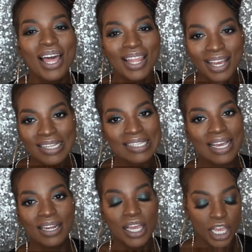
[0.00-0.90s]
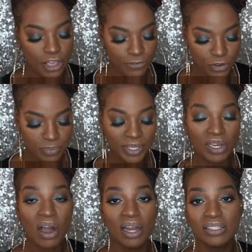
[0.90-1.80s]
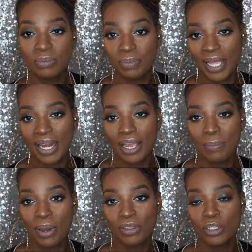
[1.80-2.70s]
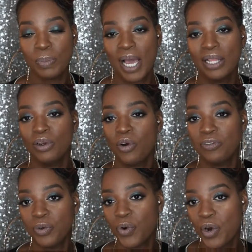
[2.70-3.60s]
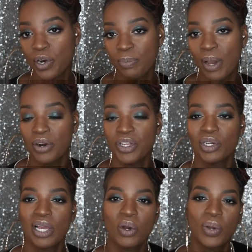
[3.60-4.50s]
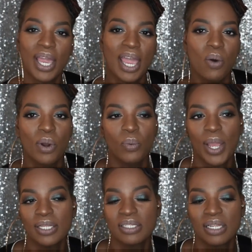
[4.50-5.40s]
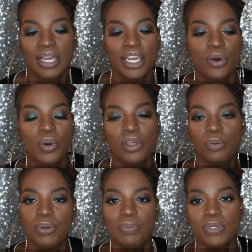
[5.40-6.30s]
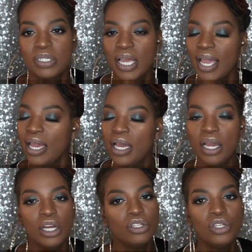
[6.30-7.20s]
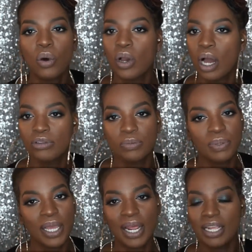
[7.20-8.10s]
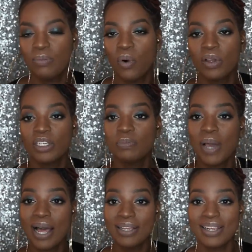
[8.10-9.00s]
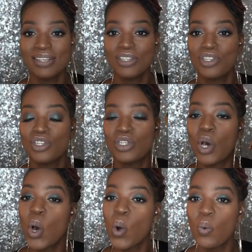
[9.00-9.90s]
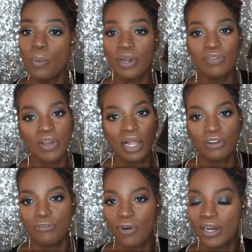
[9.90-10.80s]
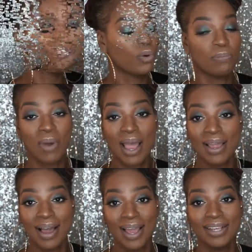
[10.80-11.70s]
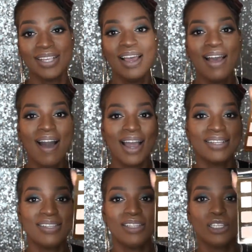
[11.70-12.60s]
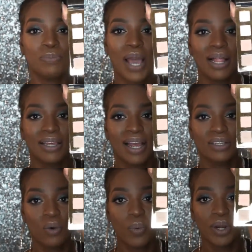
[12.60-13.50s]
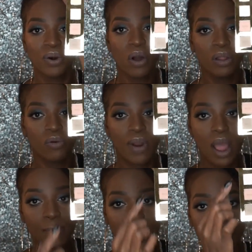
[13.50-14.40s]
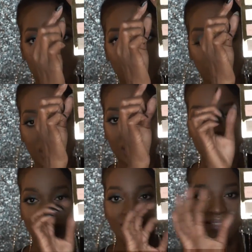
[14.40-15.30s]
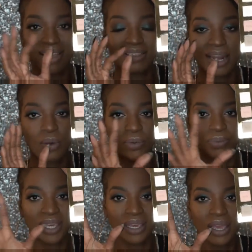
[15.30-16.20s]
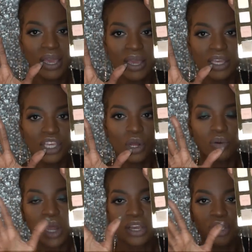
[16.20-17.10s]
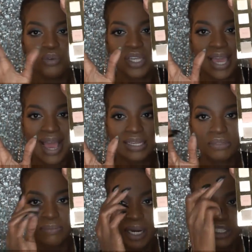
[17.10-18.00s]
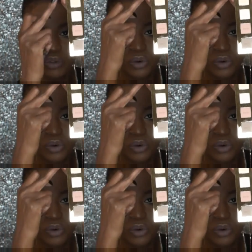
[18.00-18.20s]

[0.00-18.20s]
like I said, if you've been contemplating about this palette, or you've heard about it and you're like, okay, I want to wait until I hear what other people say, don't contemplate anymore. This palette is so woman of color friendly. So in my eyes, I see this palette as a winner all around, because the only colors that I think that I would be, you know, not using as much